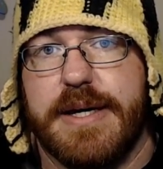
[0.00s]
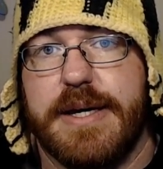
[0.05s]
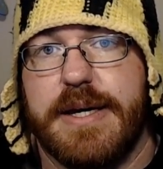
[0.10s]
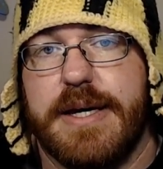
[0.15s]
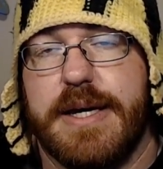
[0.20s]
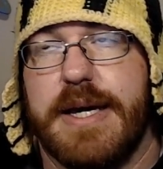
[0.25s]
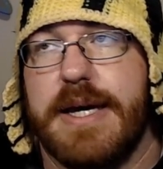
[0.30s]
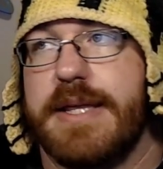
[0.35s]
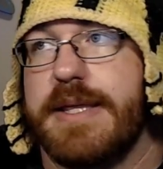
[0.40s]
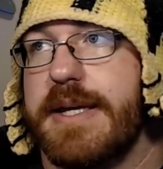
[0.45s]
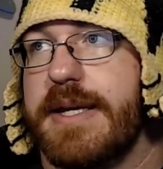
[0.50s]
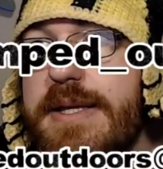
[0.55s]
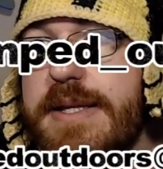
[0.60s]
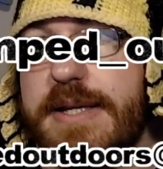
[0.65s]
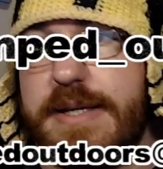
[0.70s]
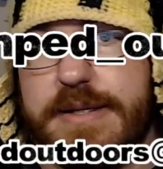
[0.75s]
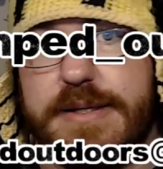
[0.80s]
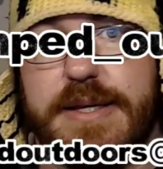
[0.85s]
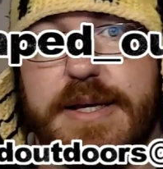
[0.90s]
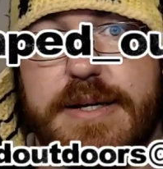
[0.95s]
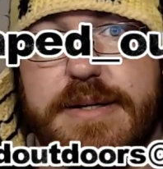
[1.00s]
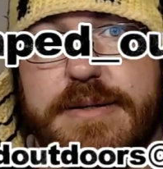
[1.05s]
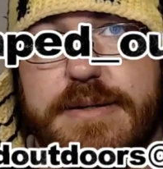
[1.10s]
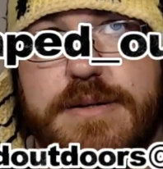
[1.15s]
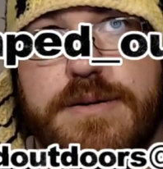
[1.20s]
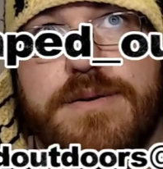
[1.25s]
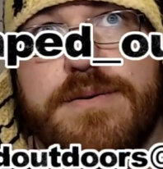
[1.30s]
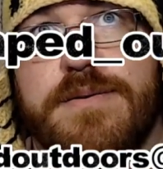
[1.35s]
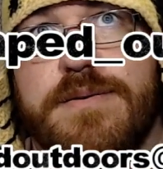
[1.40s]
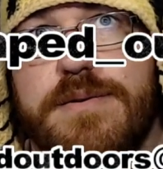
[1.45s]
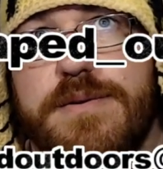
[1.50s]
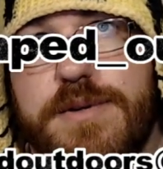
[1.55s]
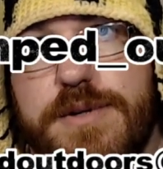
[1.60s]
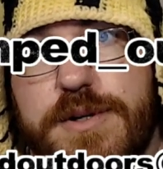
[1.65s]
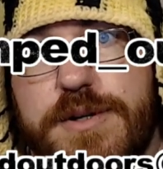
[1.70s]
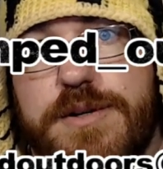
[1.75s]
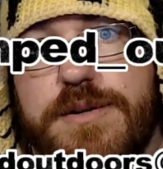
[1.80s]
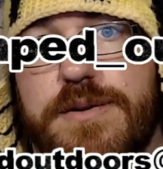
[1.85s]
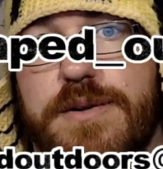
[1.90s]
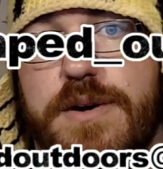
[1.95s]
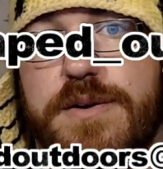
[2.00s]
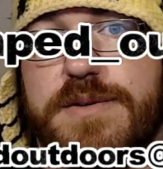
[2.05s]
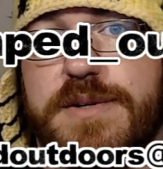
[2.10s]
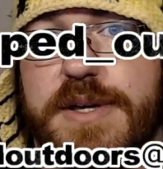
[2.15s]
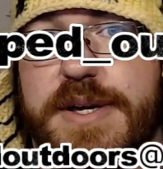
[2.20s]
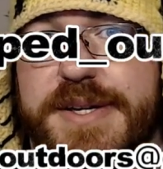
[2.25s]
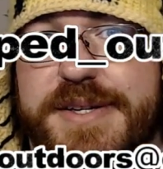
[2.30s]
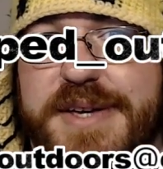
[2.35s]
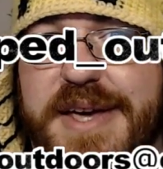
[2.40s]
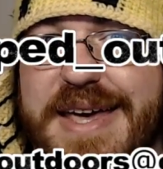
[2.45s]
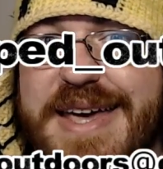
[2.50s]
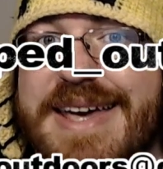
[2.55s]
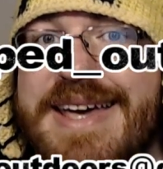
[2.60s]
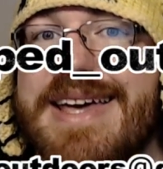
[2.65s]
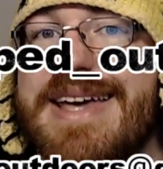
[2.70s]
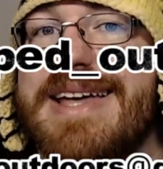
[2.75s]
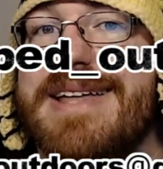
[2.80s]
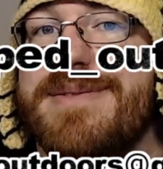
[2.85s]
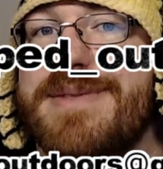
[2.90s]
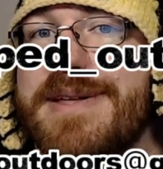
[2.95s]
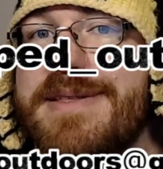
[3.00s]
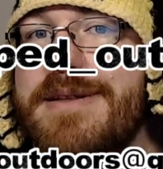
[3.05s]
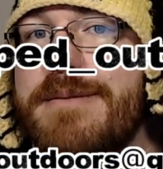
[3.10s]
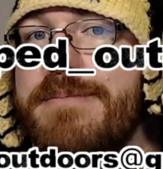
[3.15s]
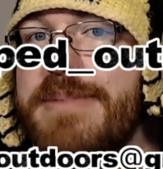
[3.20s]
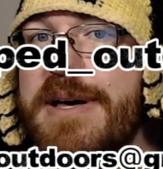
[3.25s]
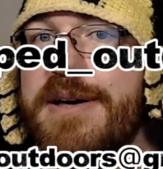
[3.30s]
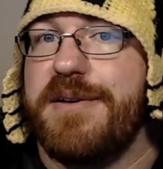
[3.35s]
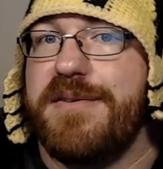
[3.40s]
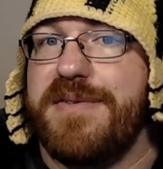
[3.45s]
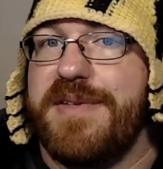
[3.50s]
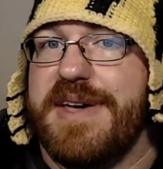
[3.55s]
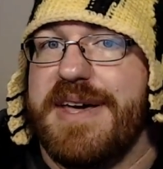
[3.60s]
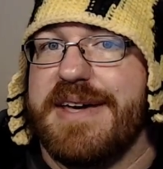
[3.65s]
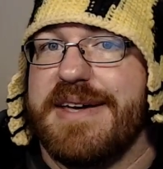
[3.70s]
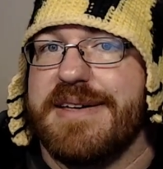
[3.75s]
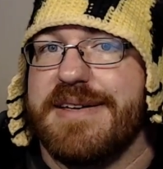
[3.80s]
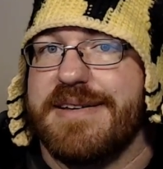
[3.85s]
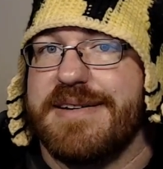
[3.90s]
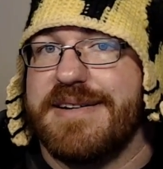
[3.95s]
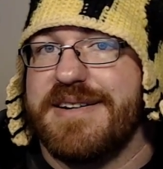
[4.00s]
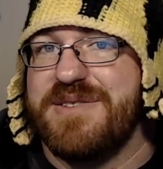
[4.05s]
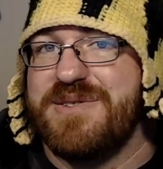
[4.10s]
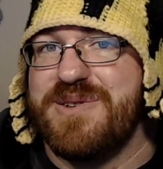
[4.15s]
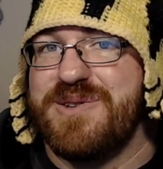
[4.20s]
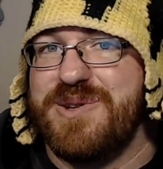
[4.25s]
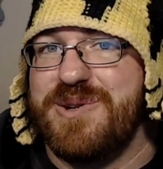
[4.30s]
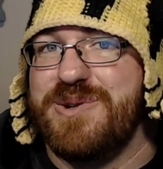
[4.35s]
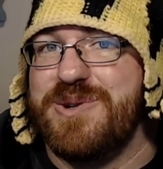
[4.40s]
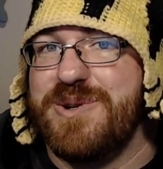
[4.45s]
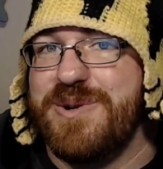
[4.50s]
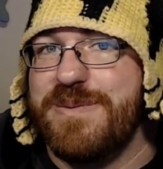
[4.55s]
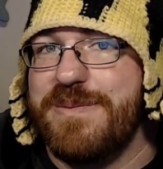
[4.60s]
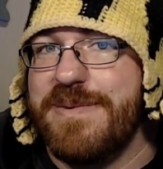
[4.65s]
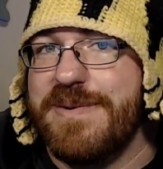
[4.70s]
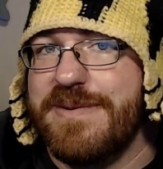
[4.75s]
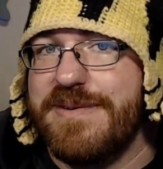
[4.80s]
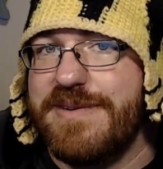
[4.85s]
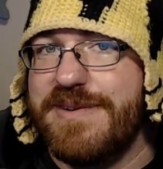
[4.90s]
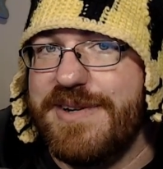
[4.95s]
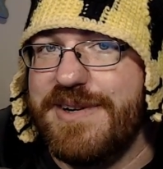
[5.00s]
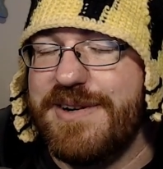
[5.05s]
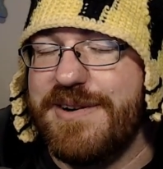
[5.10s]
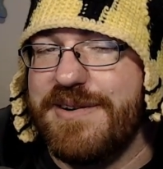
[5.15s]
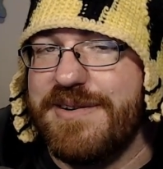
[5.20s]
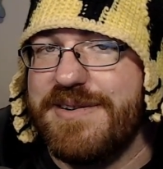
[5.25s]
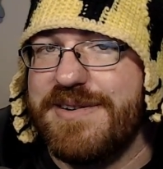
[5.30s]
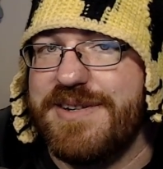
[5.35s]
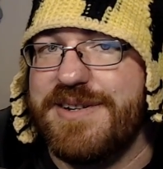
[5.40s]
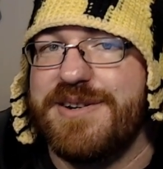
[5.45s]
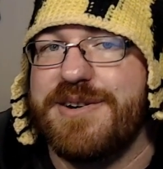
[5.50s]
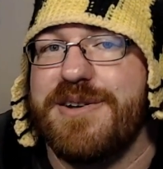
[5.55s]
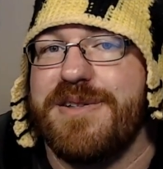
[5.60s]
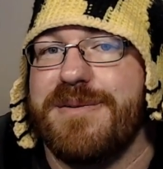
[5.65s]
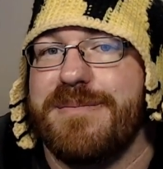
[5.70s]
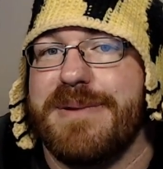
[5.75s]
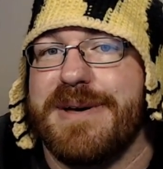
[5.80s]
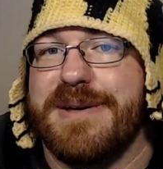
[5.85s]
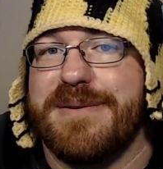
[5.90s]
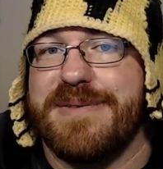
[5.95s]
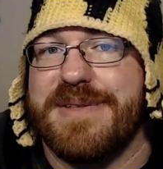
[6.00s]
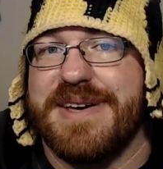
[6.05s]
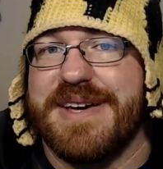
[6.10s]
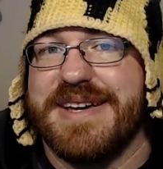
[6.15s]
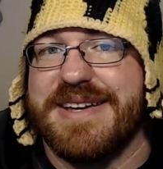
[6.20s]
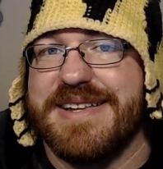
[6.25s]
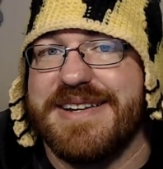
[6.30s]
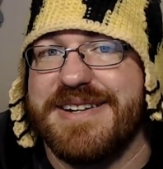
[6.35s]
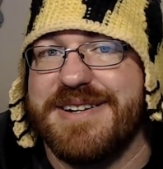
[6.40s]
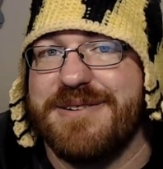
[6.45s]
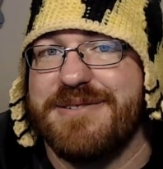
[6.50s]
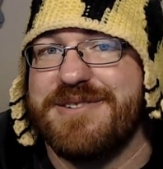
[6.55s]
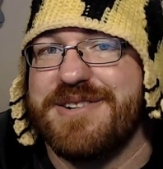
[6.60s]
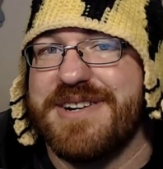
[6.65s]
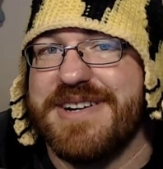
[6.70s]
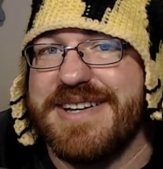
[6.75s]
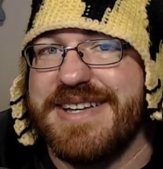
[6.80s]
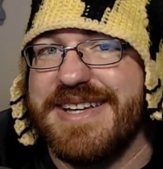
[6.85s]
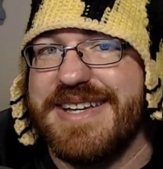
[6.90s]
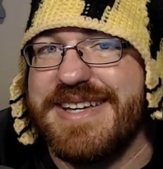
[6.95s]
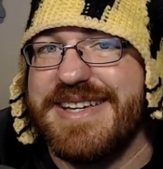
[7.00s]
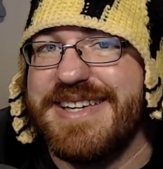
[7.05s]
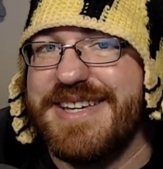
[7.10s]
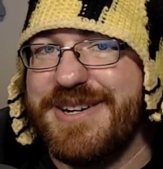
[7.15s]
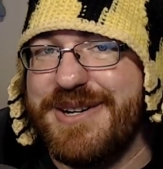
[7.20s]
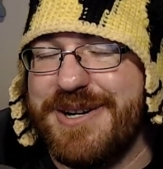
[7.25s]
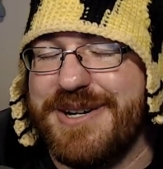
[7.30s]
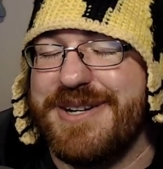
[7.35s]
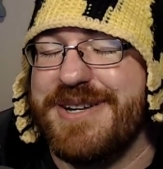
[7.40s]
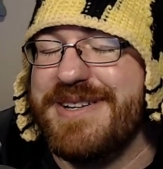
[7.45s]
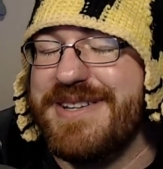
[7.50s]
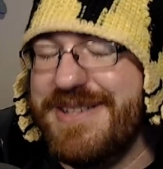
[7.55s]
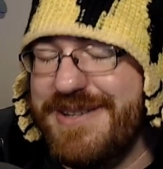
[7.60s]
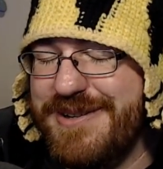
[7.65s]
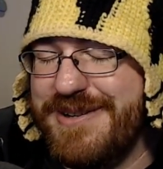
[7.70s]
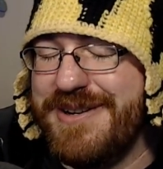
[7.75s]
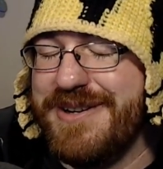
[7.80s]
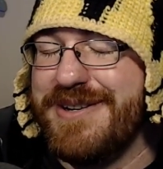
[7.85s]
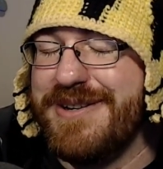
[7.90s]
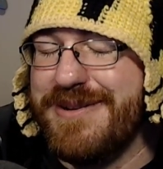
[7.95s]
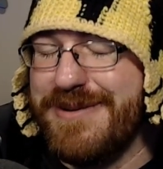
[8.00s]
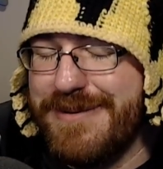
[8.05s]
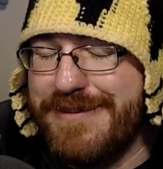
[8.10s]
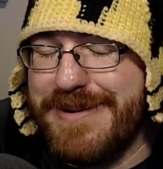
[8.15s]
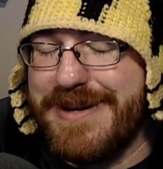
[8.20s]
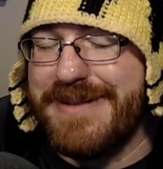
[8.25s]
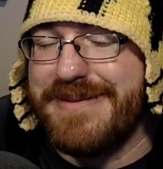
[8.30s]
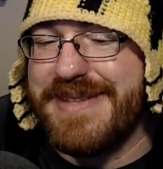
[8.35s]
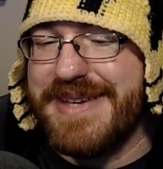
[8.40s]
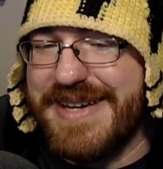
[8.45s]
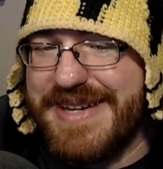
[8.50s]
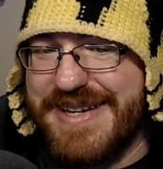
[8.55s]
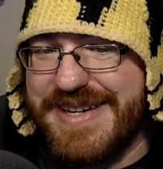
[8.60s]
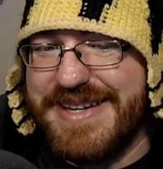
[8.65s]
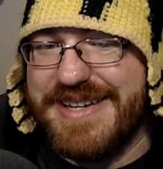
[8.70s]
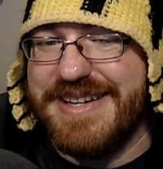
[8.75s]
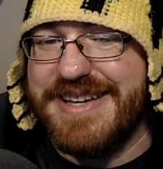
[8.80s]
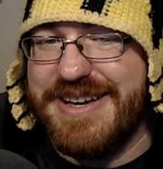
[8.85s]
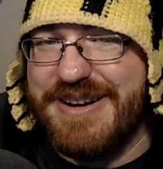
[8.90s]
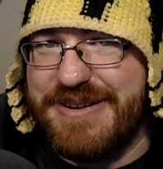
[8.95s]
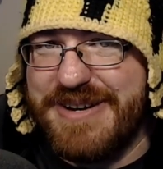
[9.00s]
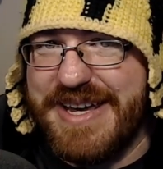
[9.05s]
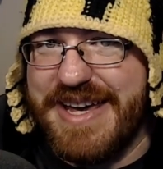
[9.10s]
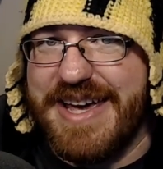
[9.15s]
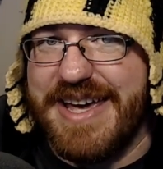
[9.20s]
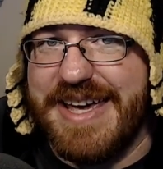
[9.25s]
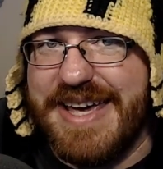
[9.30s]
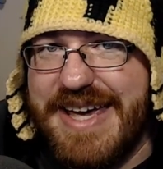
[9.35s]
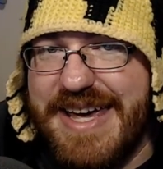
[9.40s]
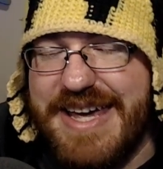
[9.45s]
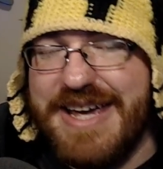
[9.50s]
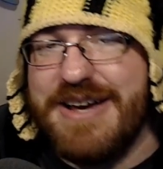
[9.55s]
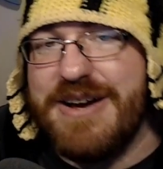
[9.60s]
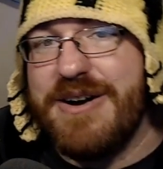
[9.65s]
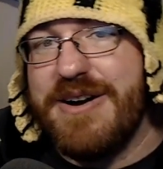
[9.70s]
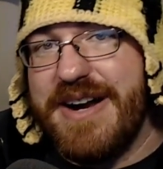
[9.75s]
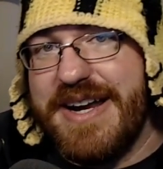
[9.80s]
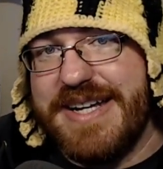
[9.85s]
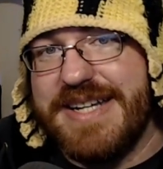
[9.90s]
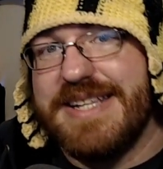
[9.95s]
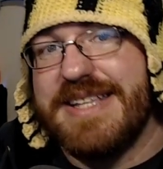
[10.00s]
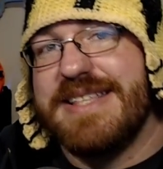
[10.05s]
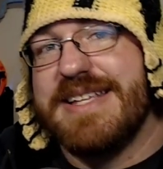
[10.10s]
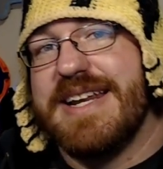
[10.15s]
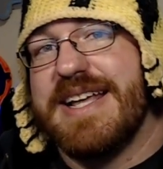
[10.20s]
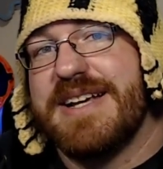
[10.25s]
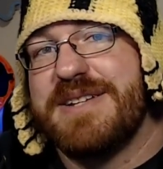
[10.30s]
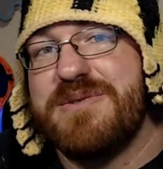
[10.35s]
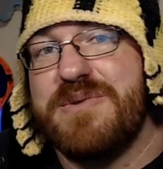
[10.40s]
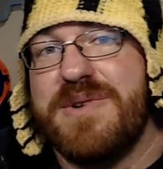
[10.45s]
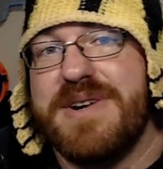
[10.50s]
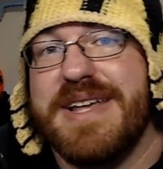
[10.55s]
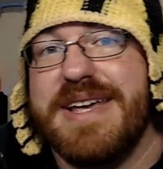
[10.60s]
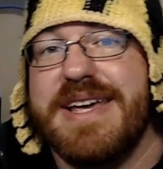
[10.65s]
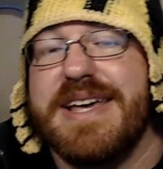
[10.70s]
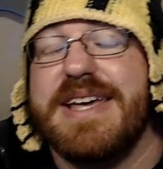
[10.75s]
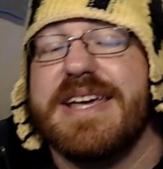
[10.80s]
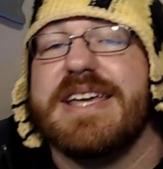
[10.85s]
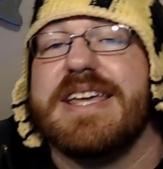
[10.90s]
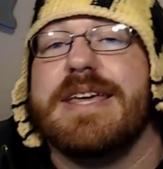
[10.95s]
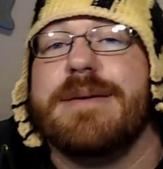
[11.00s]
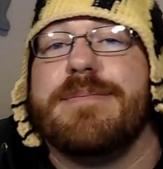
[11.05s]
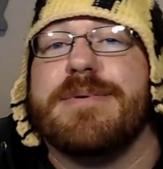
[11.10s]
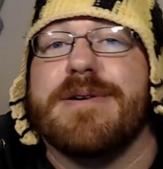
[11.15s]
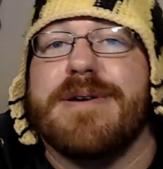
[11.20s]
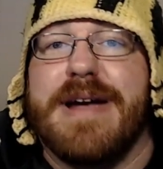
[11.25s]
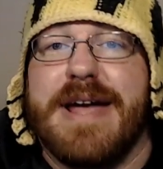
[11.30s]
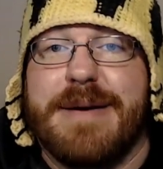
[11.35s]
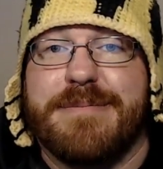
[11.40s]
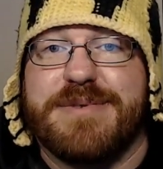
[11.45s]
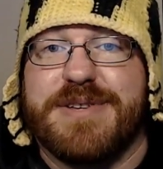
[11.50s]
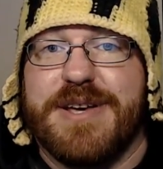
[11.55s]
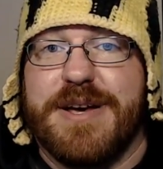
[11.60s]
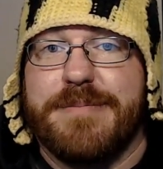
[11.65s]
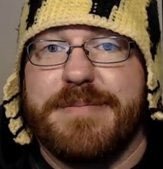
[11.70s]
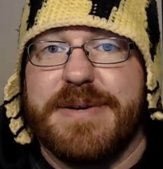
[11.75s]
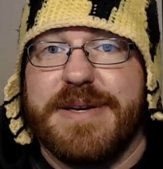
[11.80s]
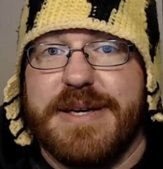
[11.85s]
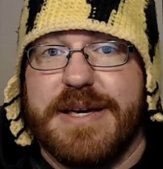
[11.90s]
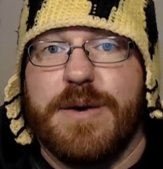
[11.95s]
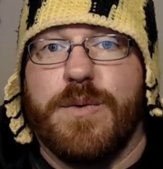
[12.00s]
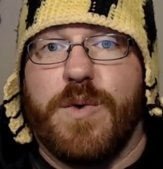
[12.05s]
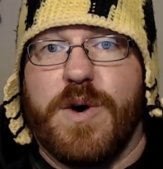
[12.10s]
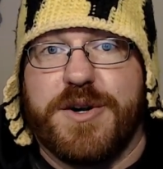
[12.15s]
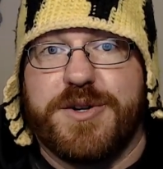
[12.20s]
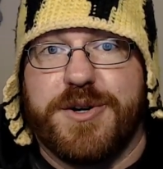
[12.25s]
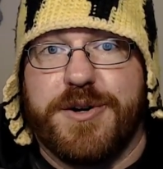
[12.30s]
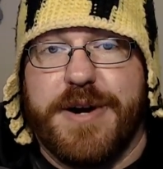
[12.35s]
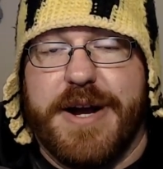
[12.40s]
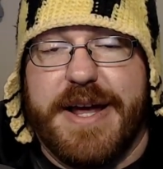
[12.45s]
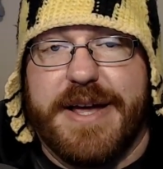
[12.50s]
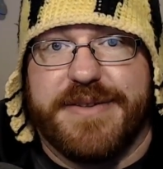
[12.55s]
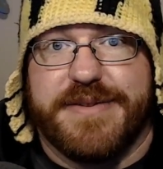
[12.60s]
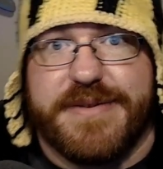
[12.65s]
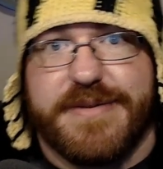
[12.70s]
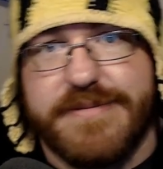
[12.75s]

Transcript: And then these things too, you could do those things. Then the bell thing, because it's YouTube, you know the bell thing, don't you? You could do the bell thing. Okay, all right, until the next one, keep your amps up and wash your hands.